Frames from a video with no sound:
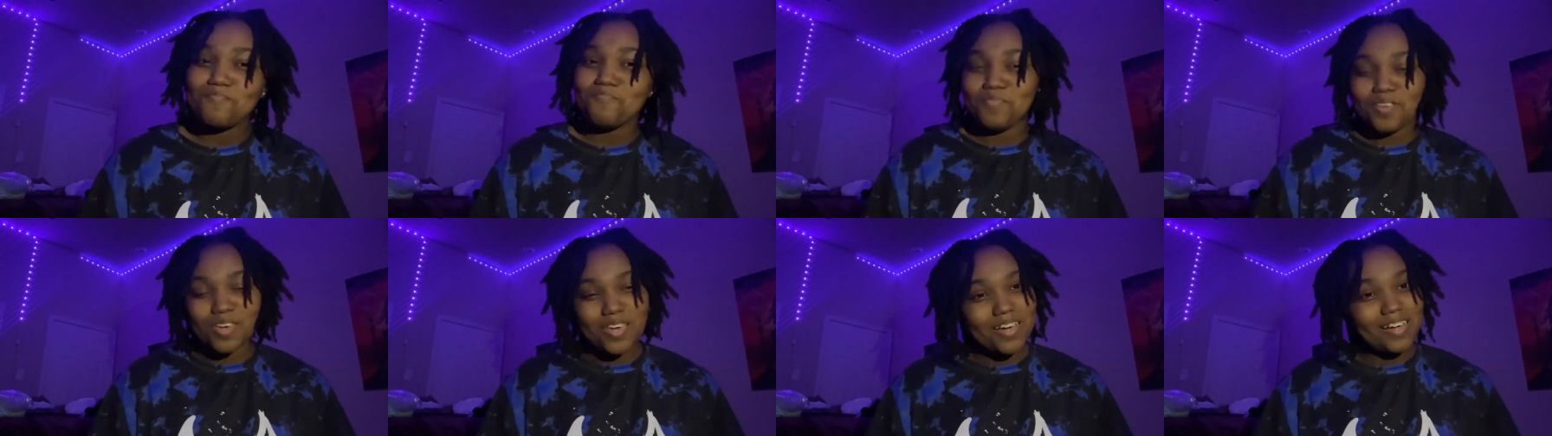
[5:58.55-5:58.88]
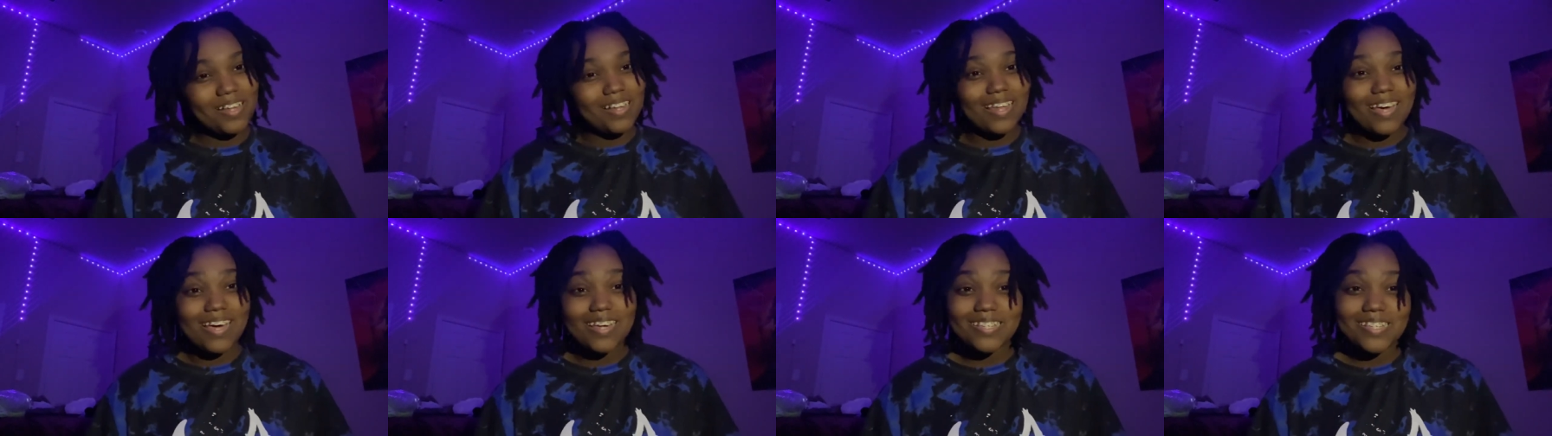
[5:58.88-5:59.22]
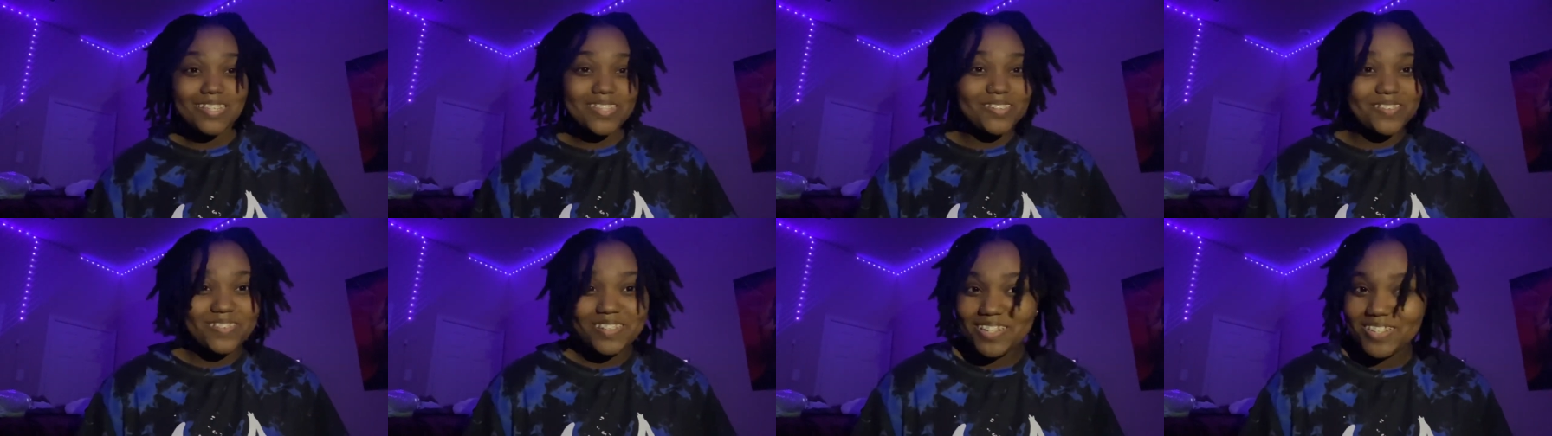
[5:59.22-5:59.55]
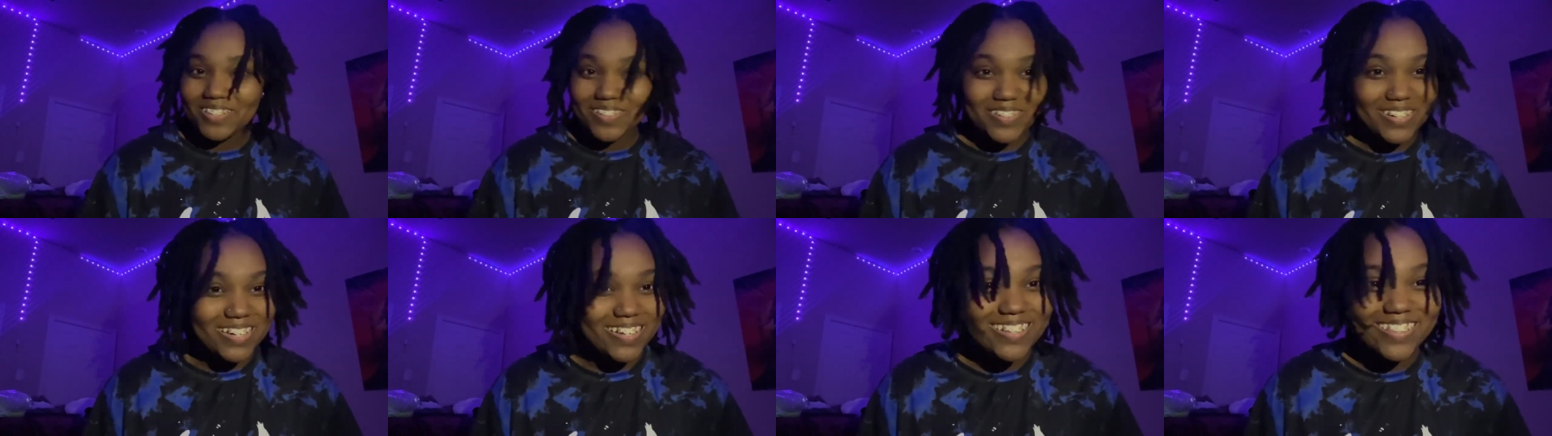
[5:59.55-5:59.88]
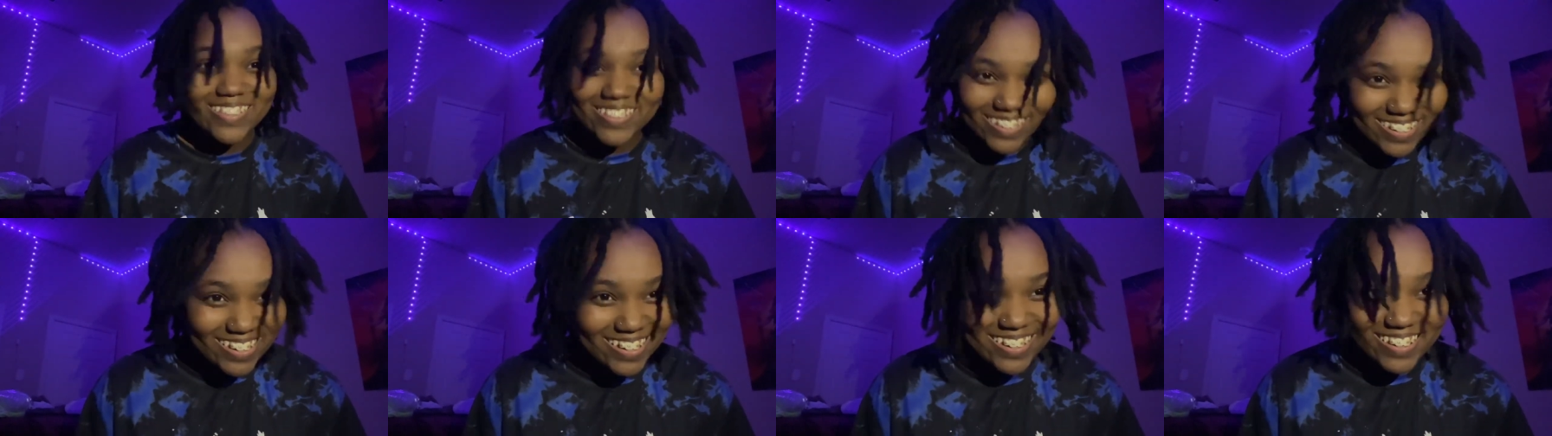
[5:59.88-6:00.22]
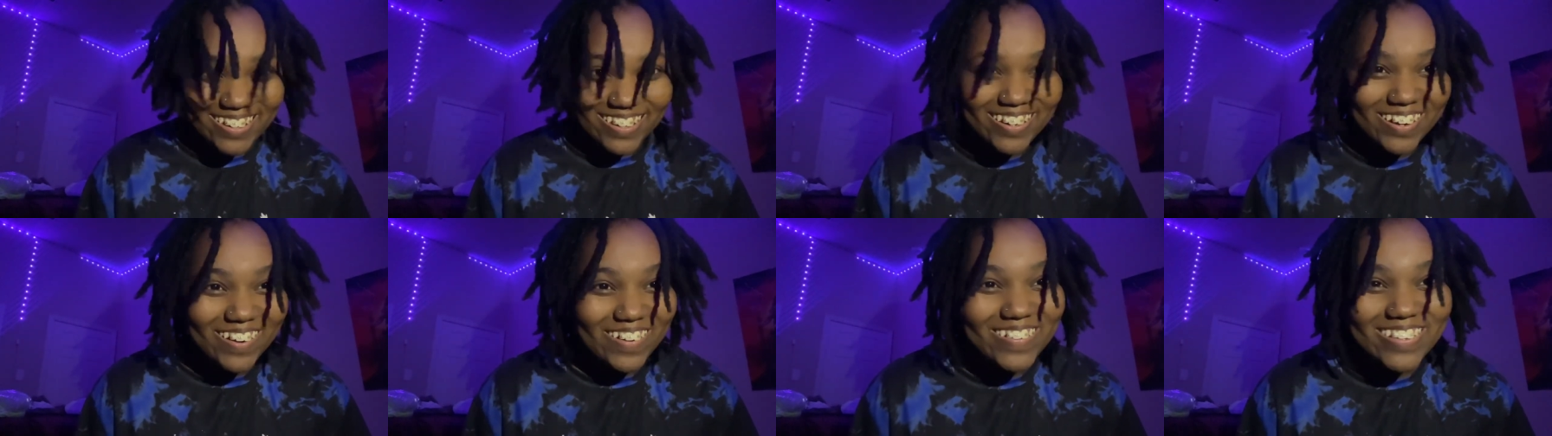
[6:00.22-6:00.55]
Big class of 2023, you
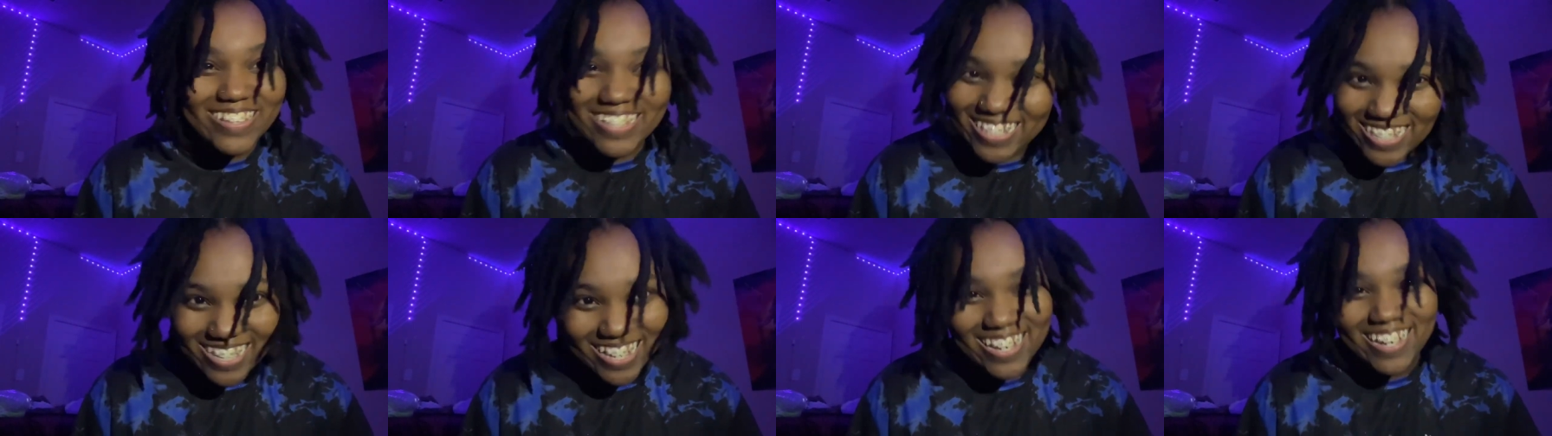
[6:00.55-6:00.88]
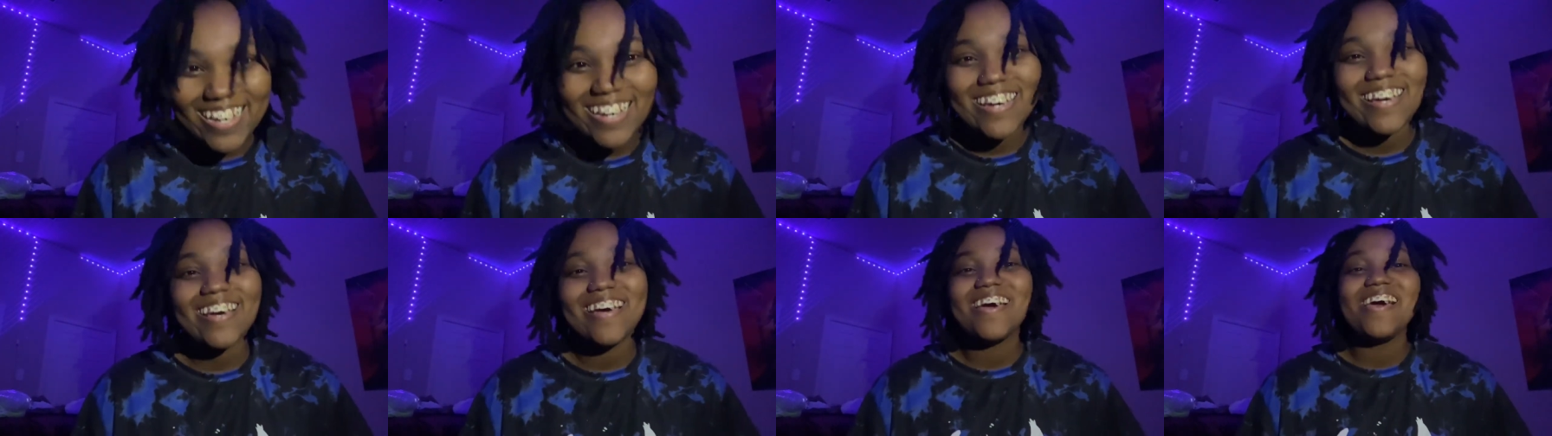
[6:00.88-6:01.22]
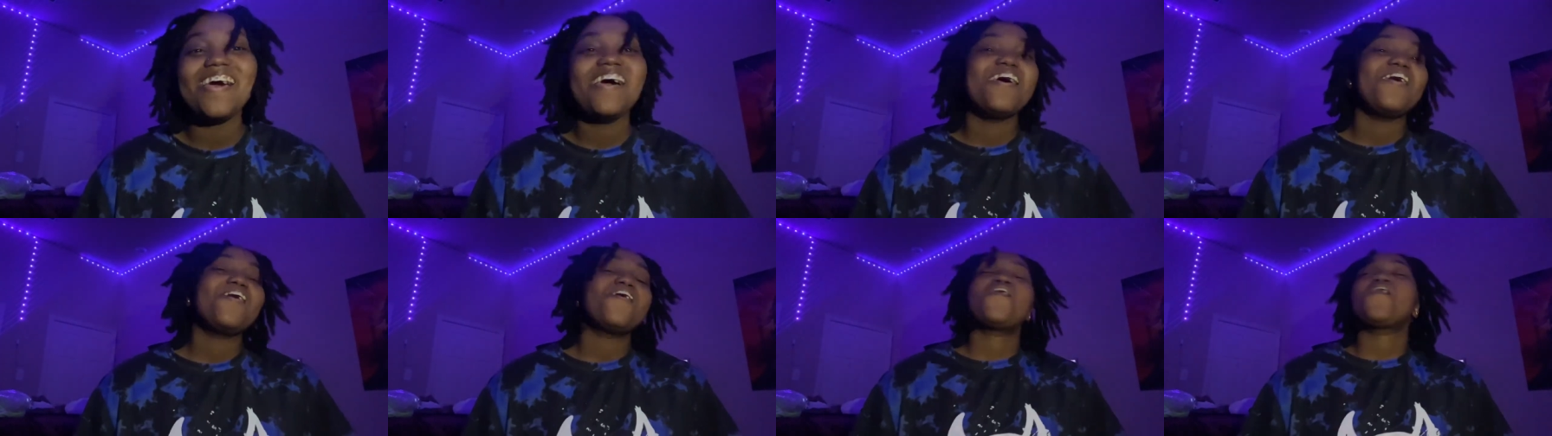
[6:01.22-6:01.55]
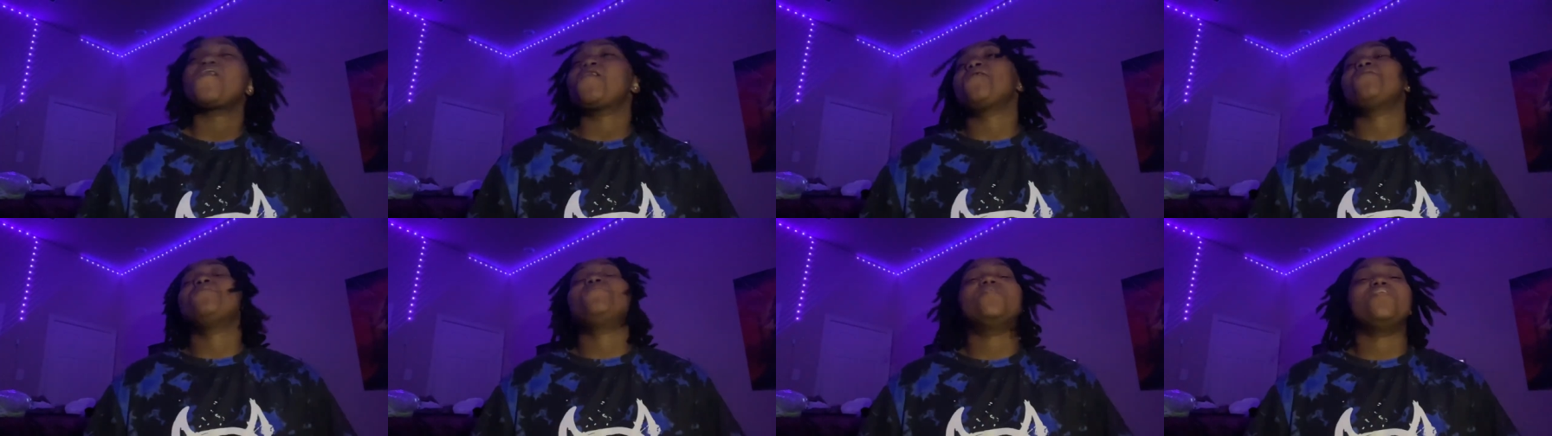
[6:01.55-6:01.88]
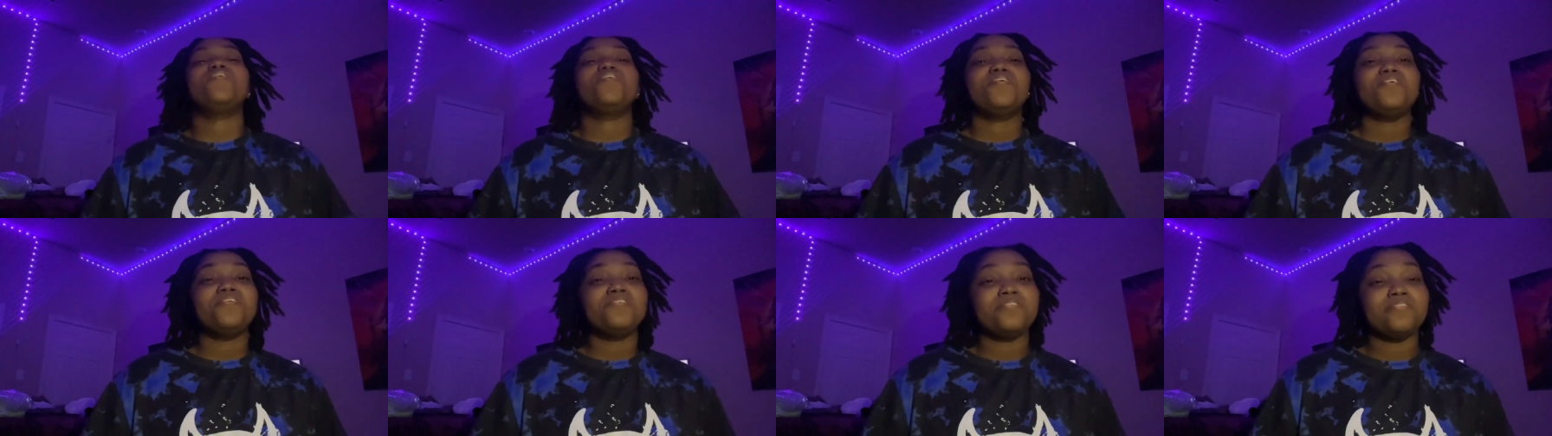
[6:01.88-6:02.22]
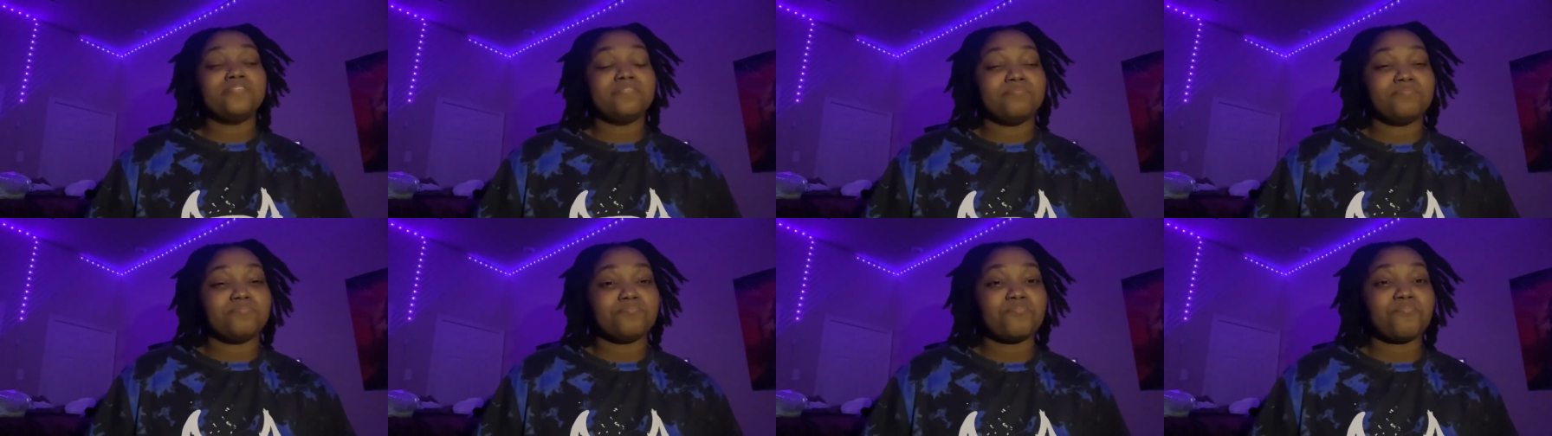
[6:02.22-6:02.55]
know what I'm saying? But,
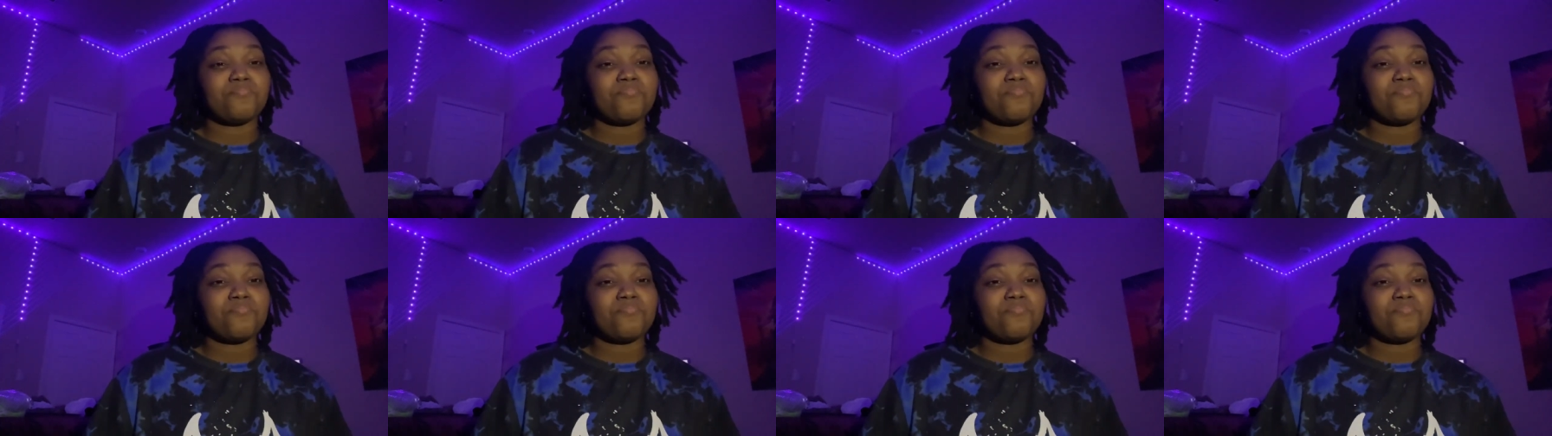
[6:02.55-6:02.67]
um,